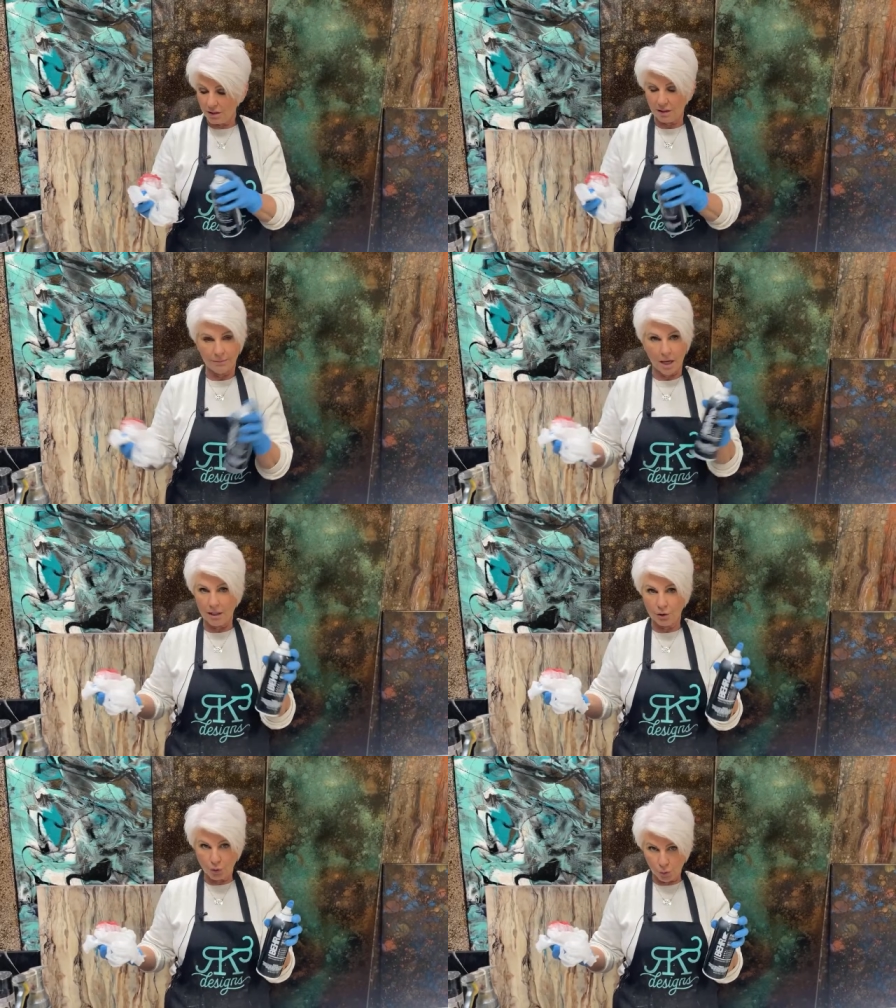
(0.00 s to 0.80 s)
it, I'm not
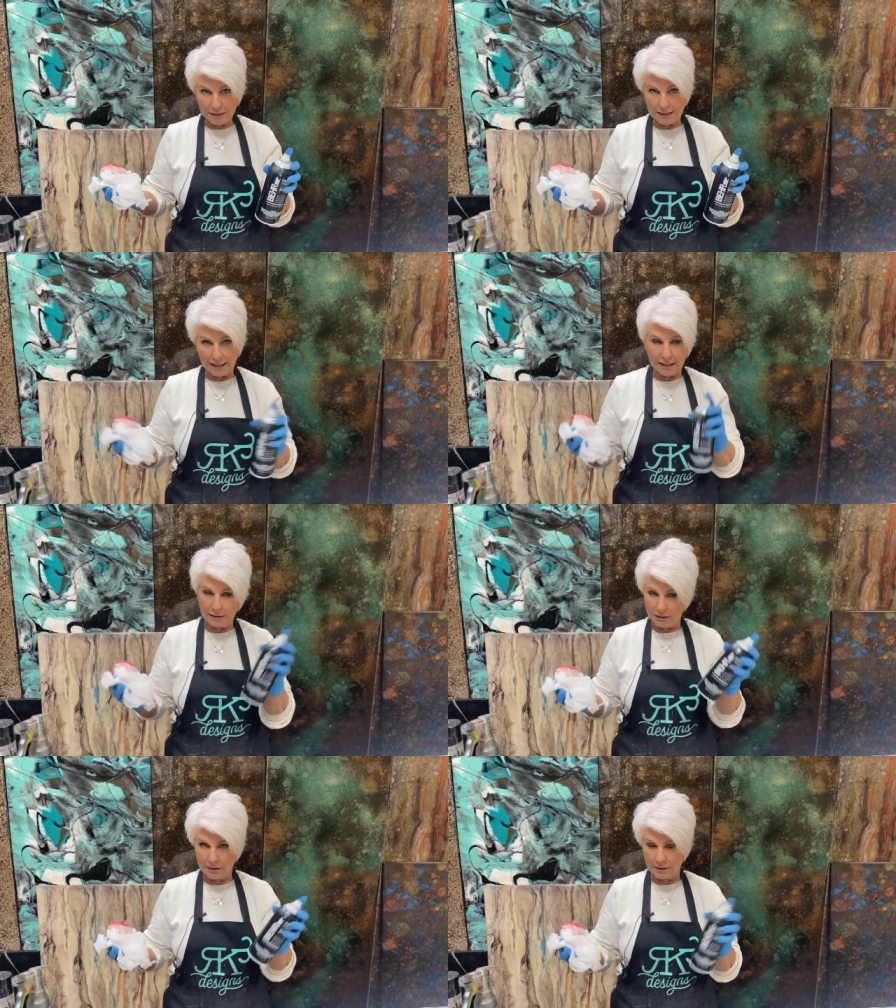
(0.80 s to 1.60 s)
endorsing it
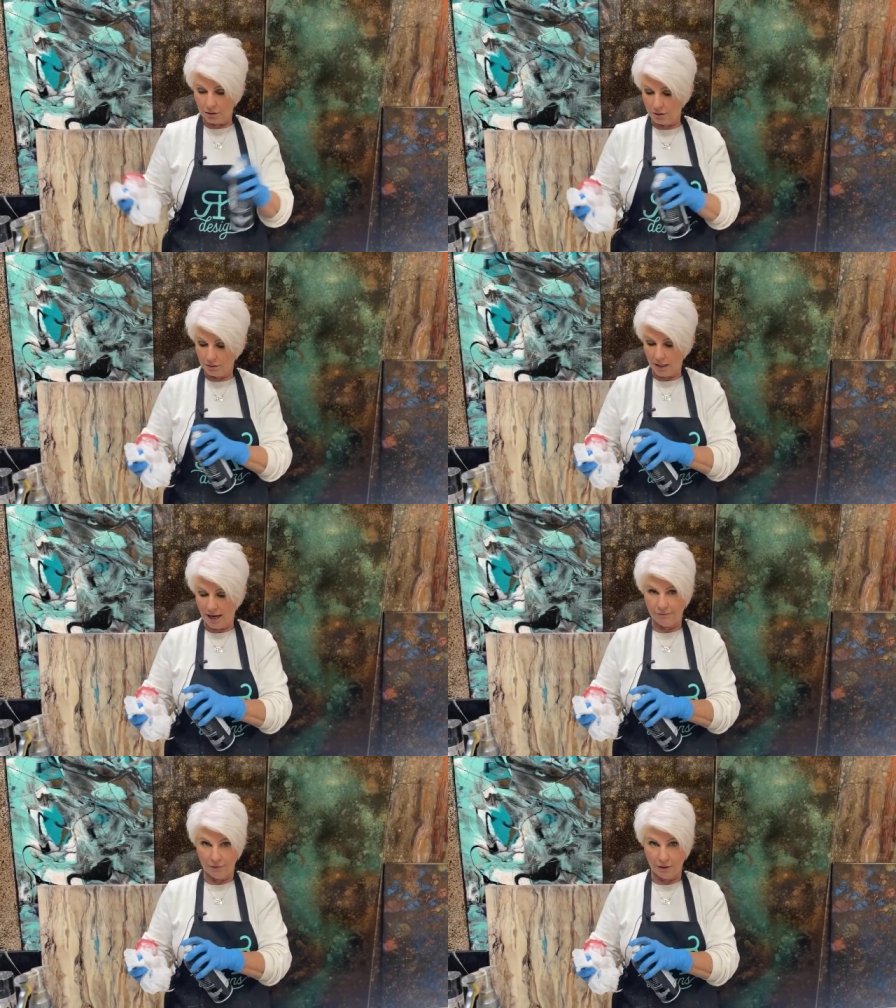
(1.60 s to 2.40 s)
until
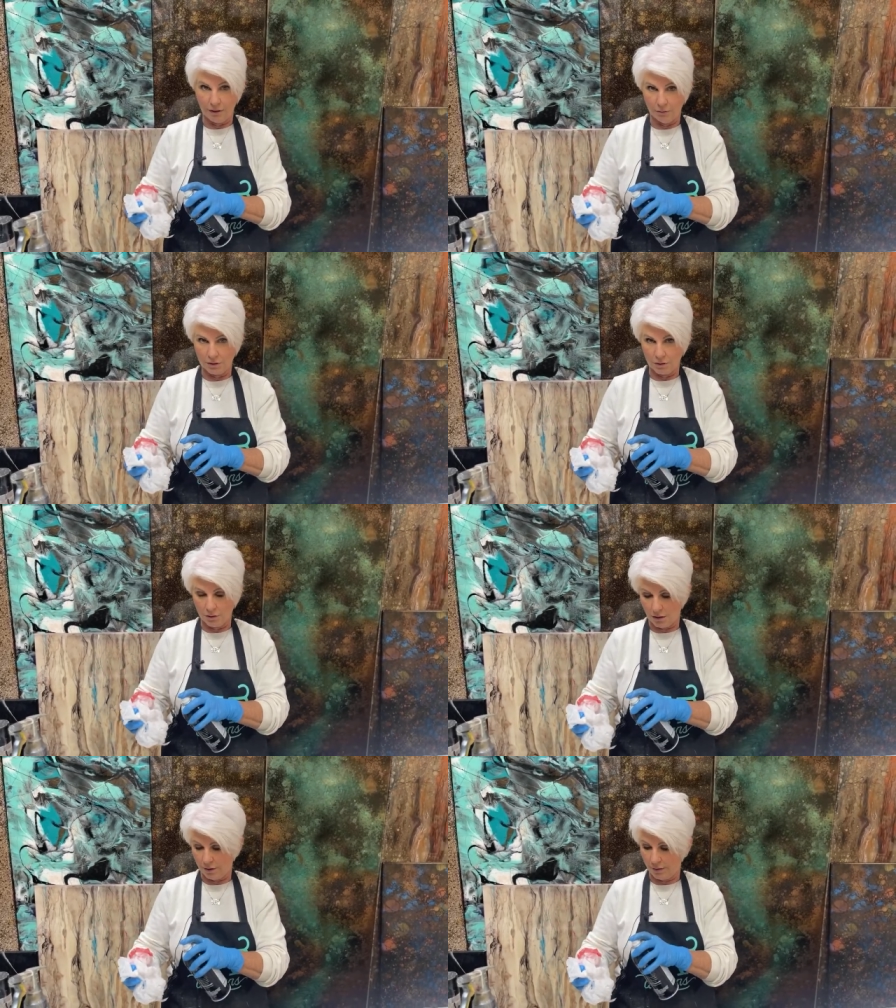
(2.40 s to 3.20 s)
I figure out what's
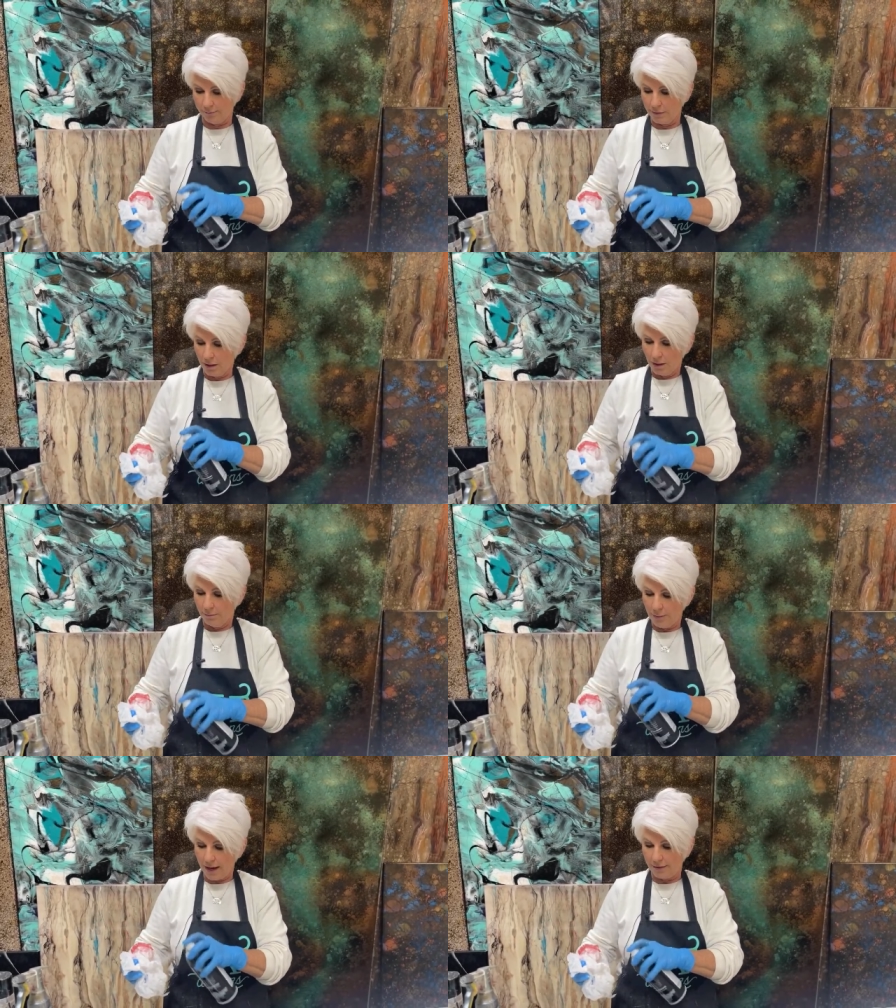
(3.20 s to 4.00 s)
going on here.
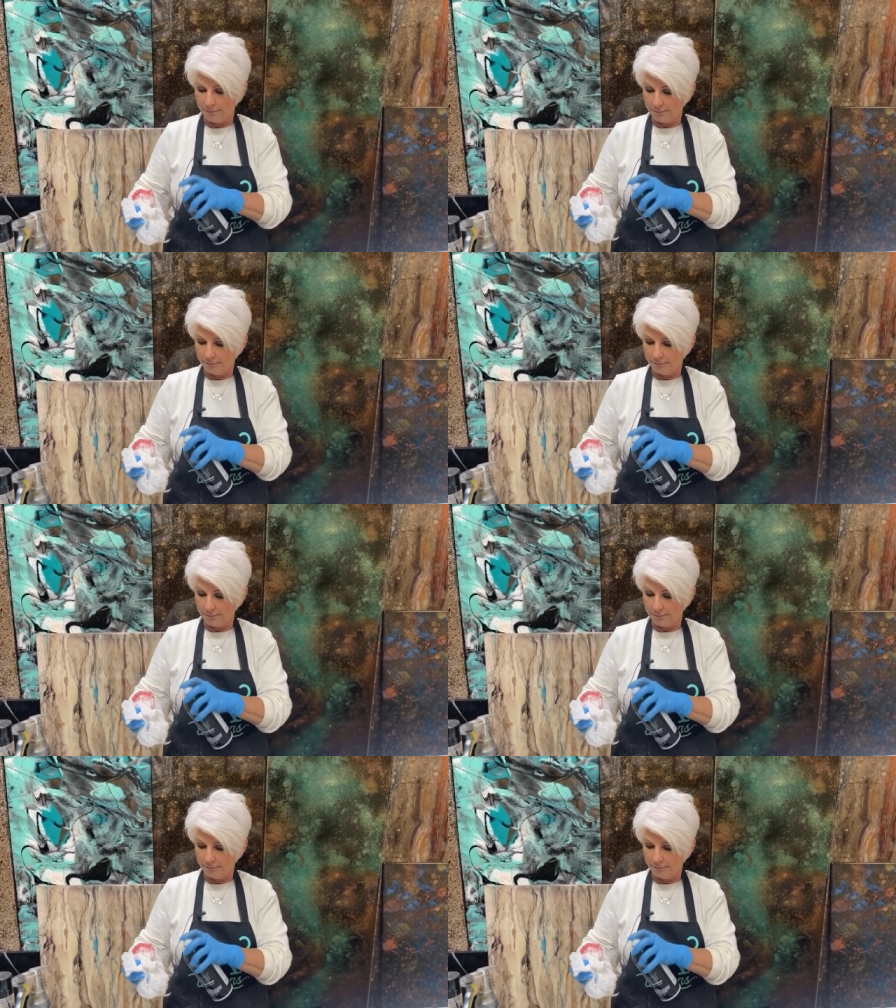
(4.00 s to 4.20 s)
But,